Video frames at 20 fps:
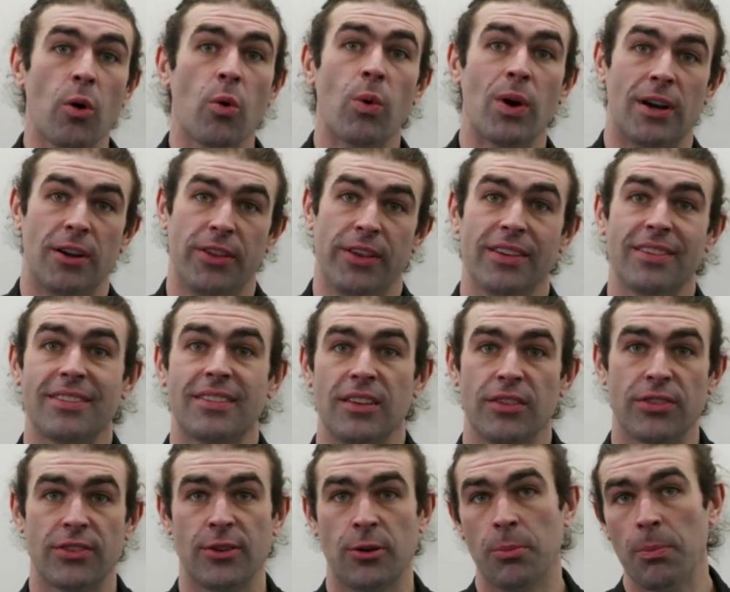Where this
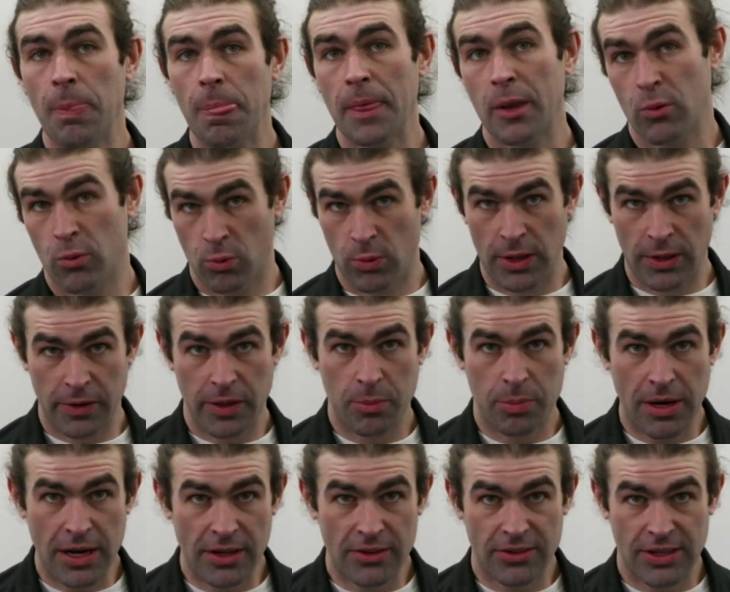system really
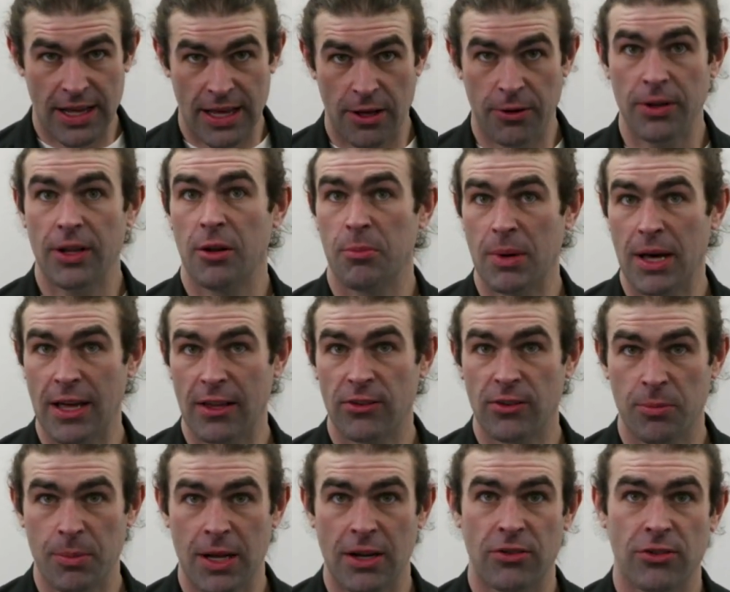breaks down, in my
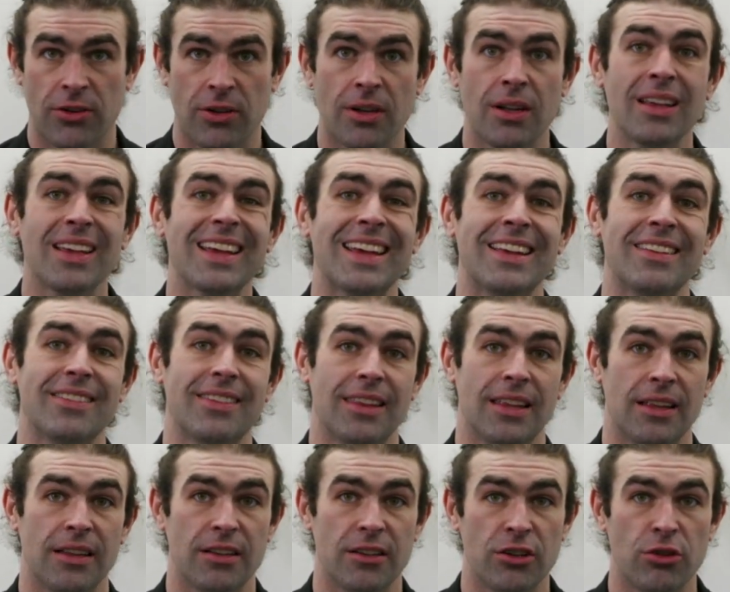estimation, is
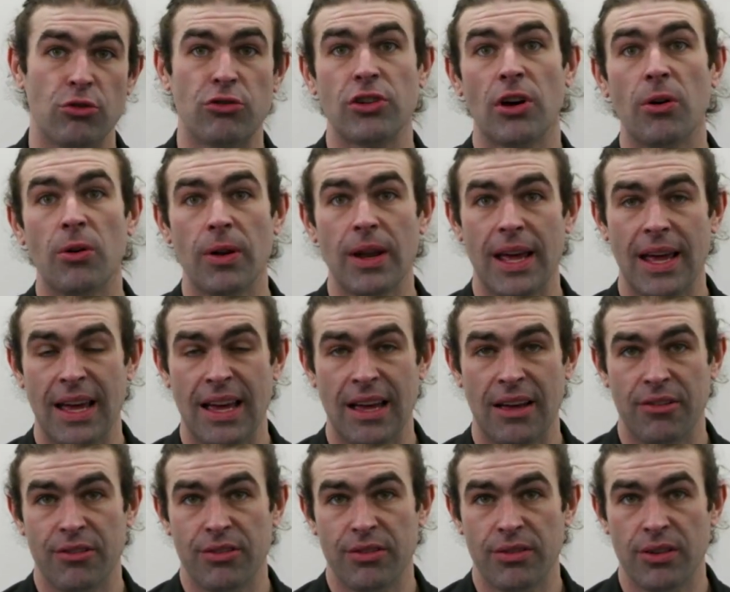that you don't
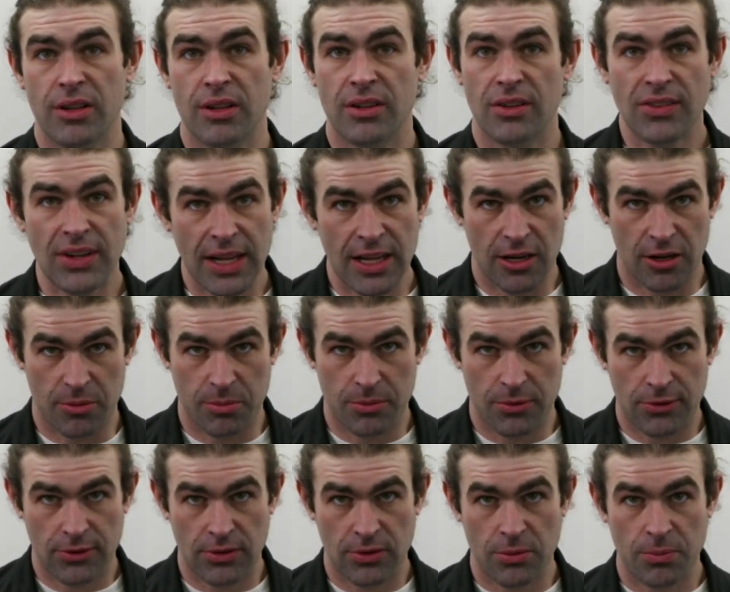have
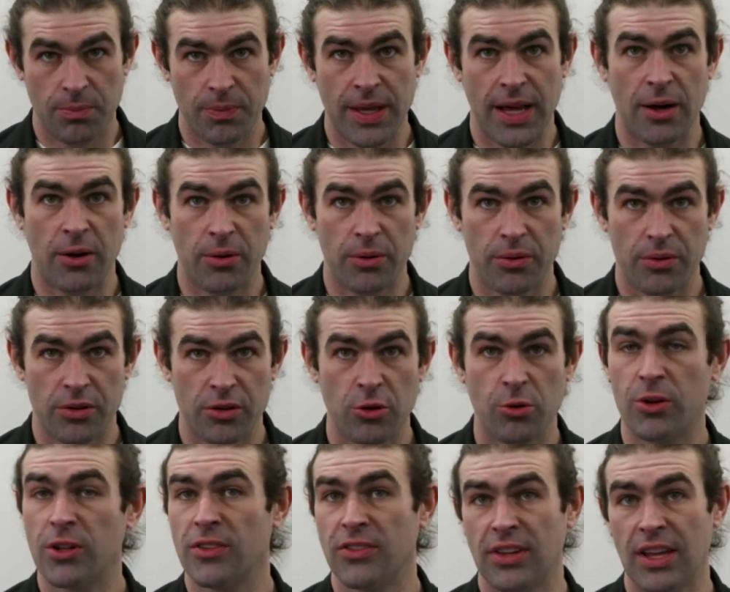datums, now,
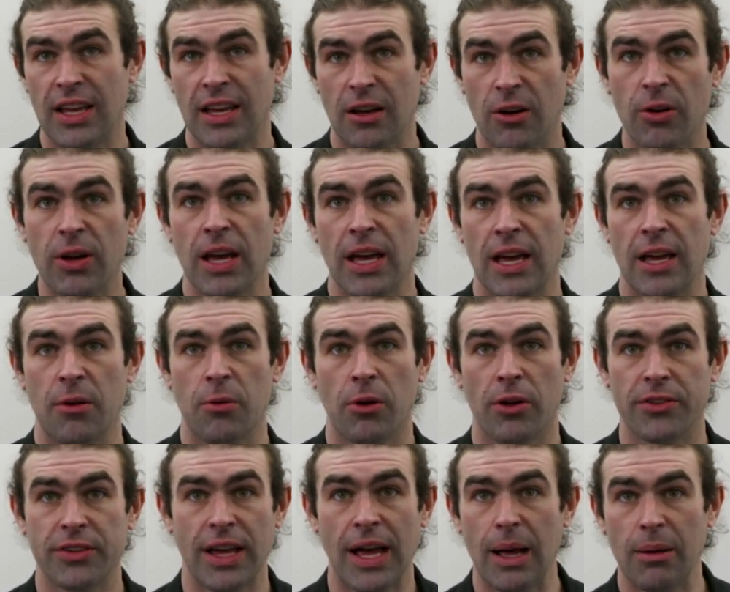you could say, okay,
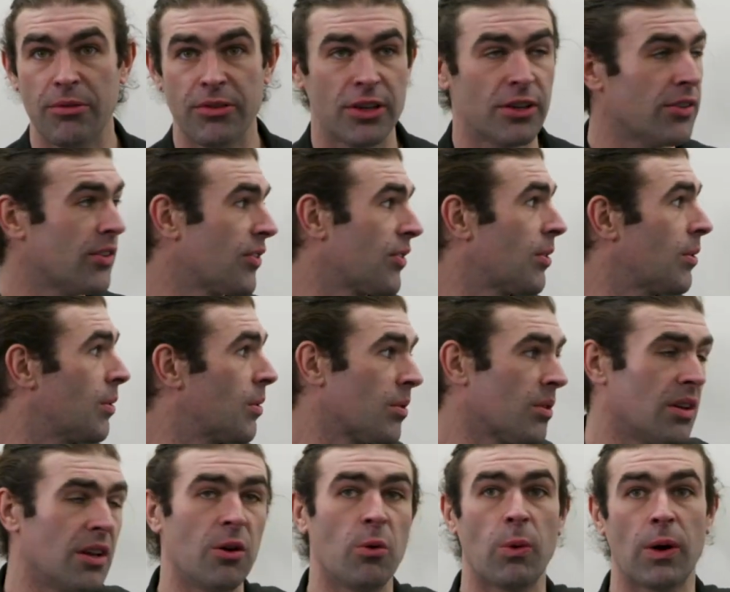well, it's obvious
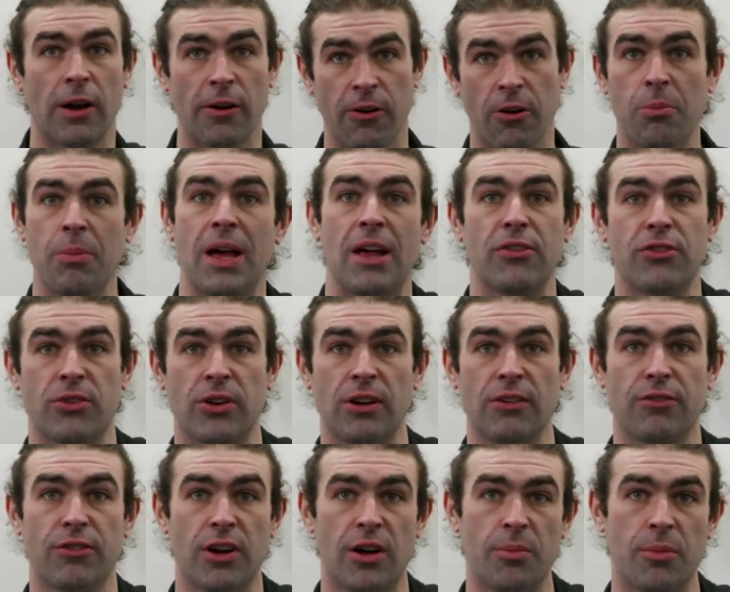you know, where you're
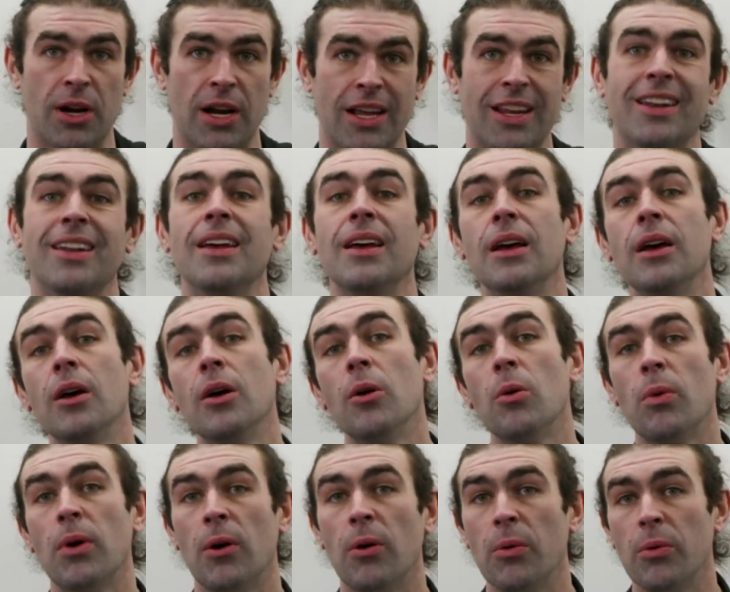measuring from, right?
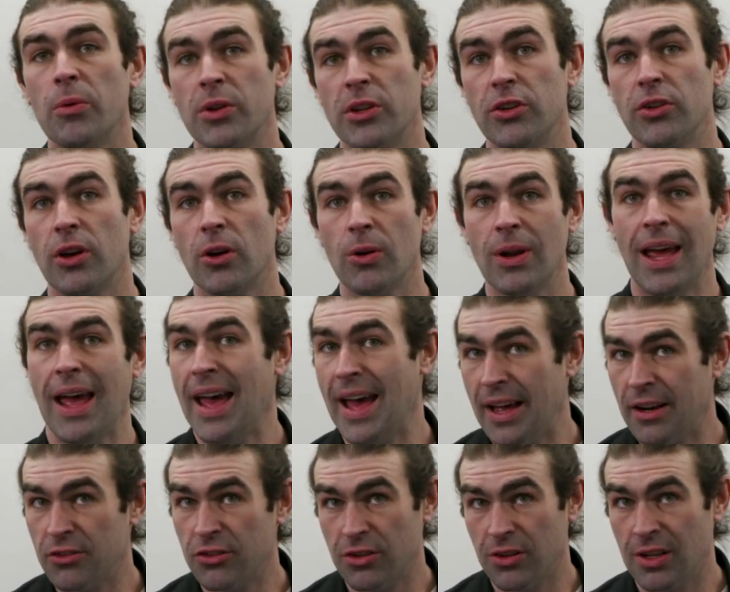Well, when you go to
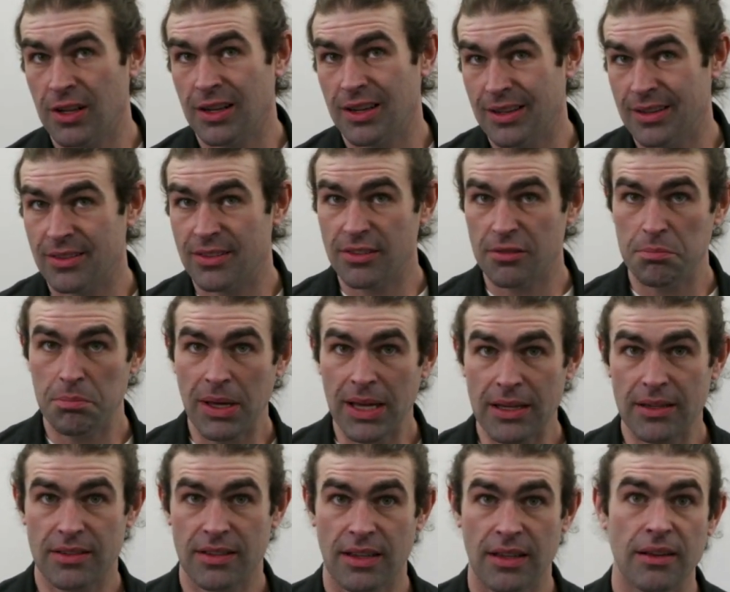actually
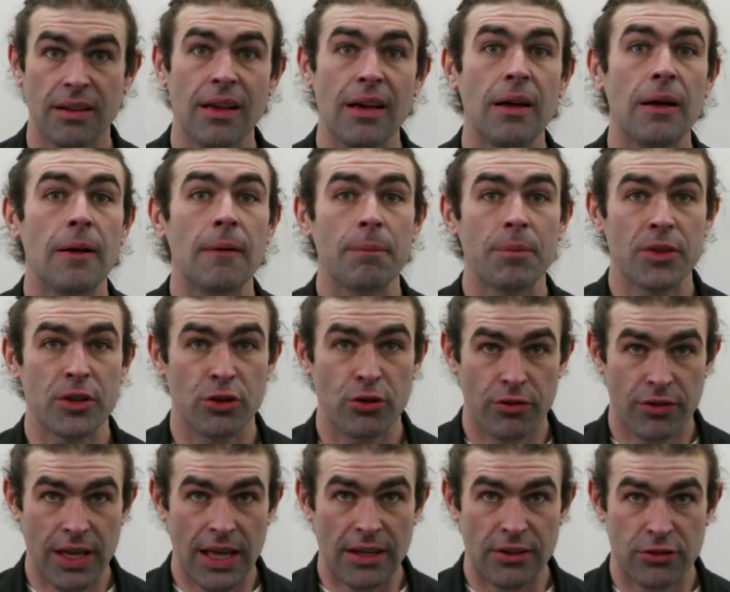inspect it,
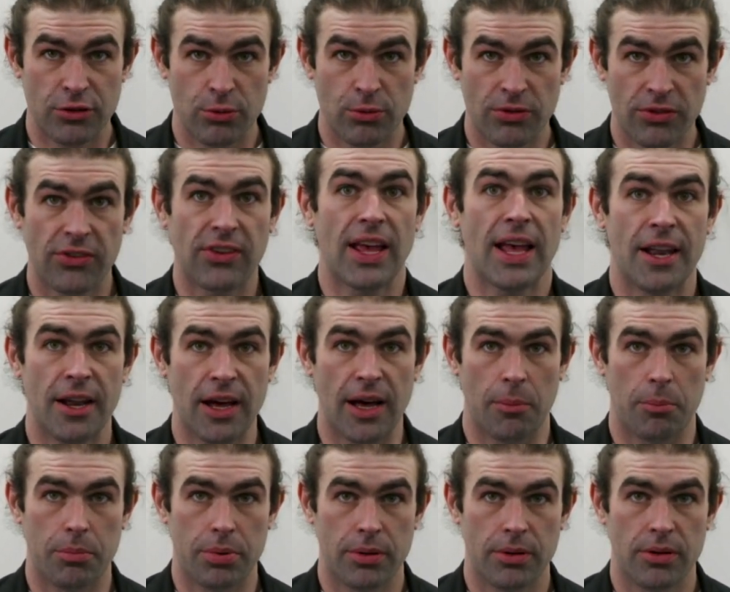you've got to set
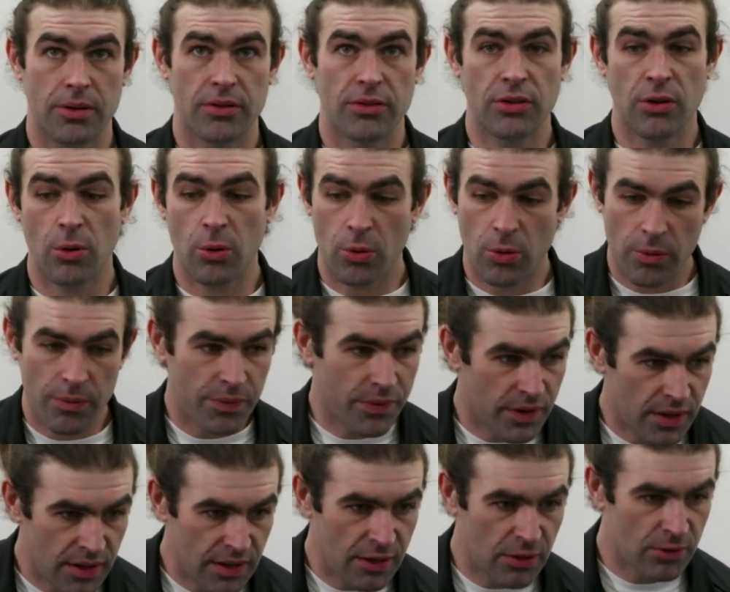up. So
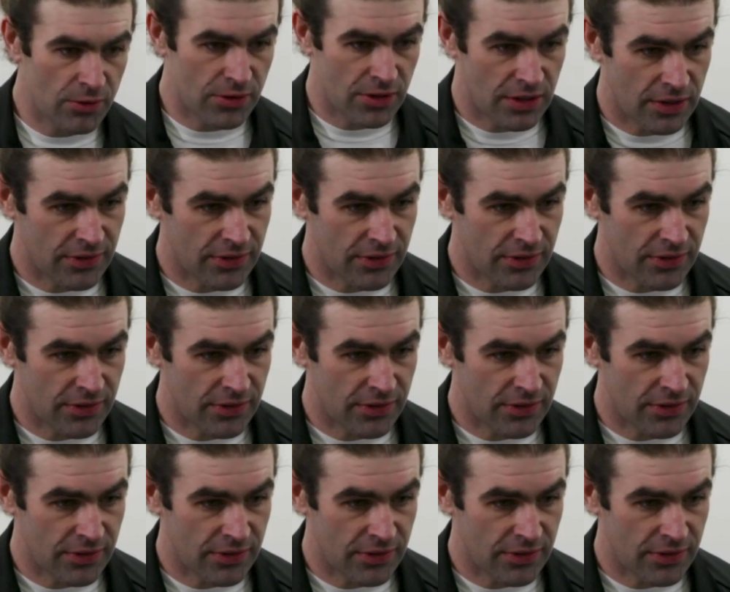here's an